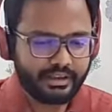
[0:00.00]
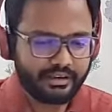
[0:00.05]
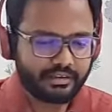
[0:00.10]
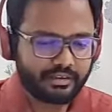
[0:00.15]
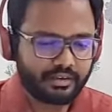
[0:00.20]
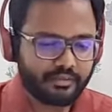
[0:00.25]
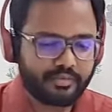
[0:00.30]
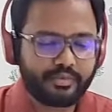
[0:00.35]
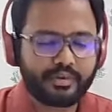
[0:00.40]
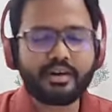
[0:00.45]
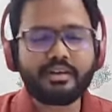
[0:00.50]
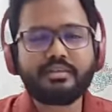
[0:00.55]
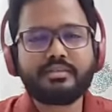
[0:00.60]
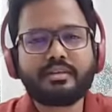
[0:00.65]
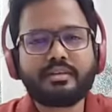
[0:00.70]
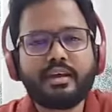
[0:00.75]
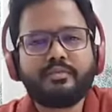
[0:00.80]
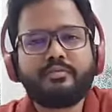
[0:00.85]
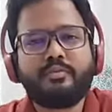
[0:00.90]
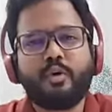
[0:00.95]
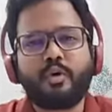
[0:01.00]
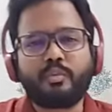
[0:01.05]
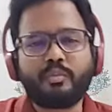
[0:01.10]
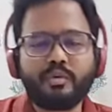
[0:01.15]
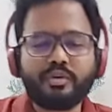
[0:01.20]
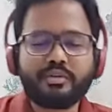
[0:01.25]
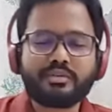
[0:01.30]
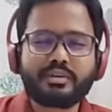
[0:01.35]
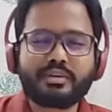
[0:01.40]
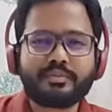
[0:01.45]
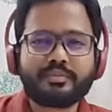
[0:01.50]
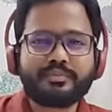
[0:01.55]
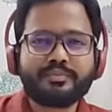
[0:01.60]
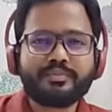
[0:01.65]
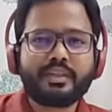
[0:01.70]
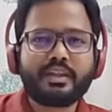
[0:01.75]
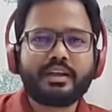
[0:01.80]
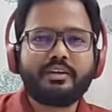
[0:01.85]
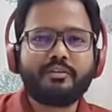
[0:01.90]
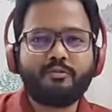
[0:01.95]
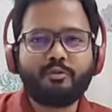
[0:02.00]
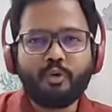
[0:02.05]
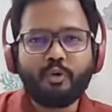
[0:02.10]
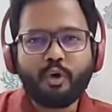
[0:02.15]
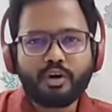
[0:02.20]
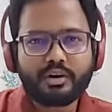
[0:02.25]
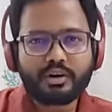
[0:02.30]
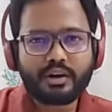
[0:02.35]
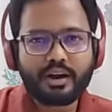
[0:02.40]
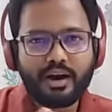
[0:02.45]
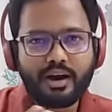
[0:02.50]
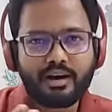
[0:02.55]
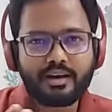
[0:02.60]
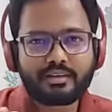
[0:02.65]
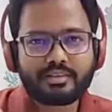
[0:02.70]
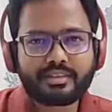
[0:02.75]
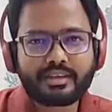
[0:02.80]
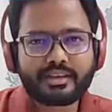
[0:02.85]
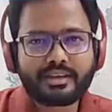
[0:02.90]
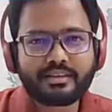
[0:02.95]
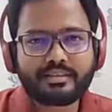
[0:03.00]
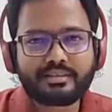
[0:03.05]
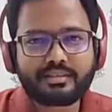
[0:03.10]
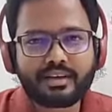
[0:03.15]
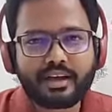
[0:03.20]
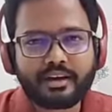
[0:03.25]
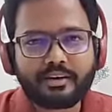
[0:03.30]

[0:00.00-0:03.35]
So first and foremost, what are these